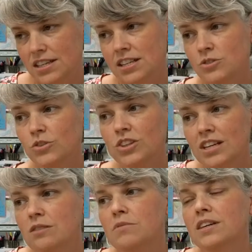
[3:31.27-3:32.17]
And it's really
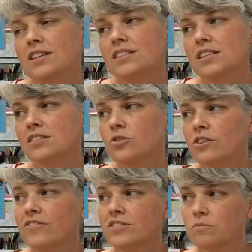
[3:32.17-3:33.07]
neat because then sort
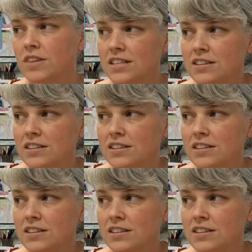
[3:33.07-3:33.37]
of some things